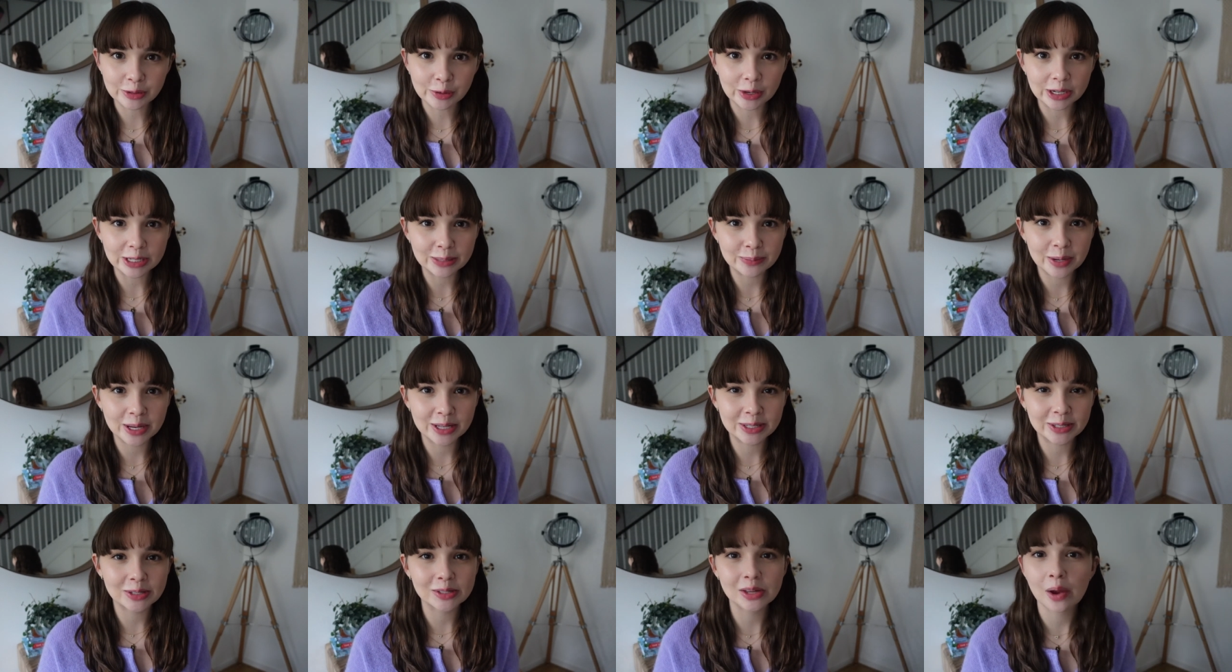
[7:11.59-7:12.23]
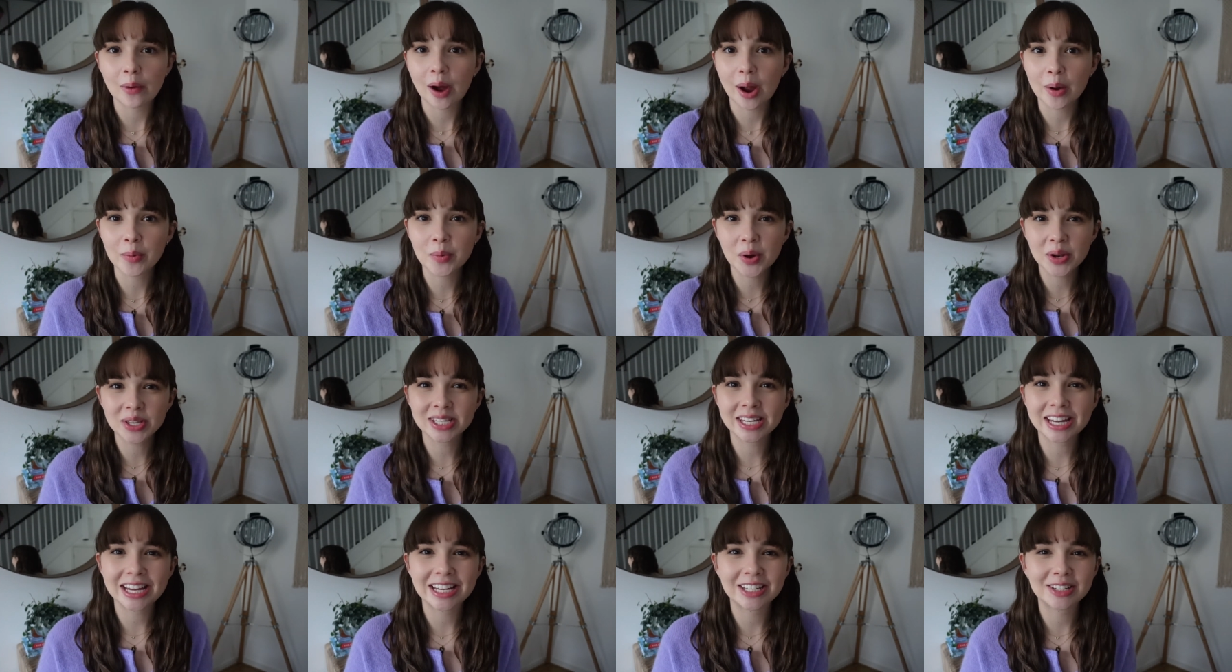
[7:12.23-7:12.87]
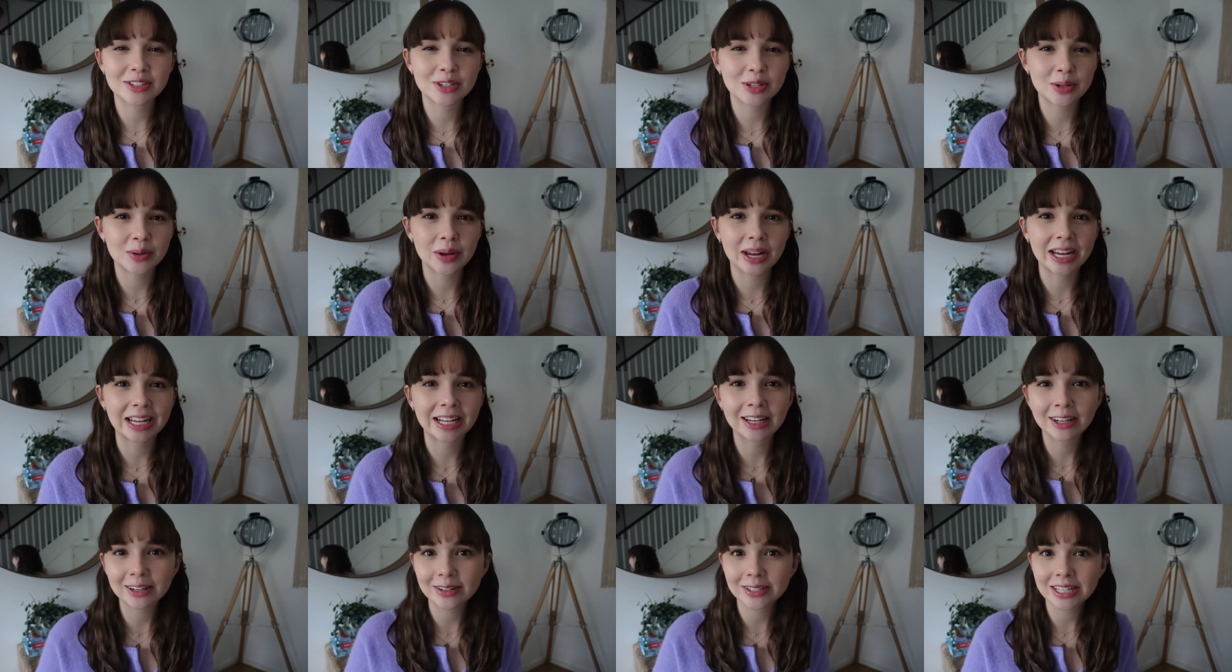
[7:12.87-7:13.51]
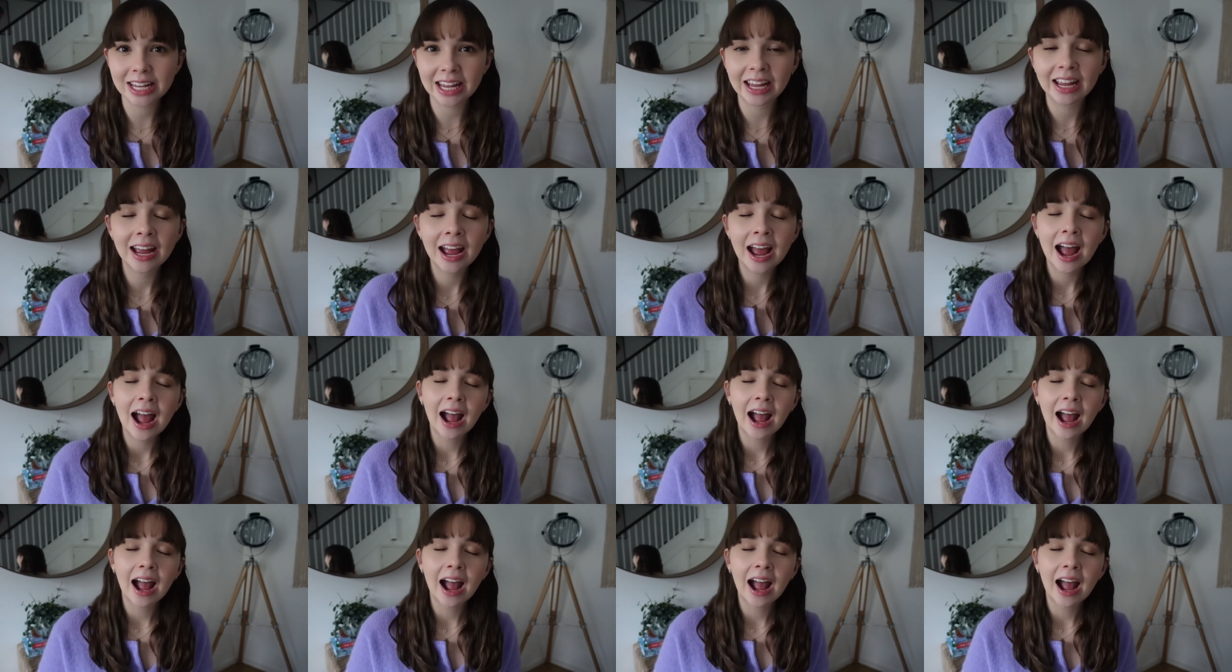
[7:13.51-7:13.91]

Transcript: Christmas, so I wanted to include it,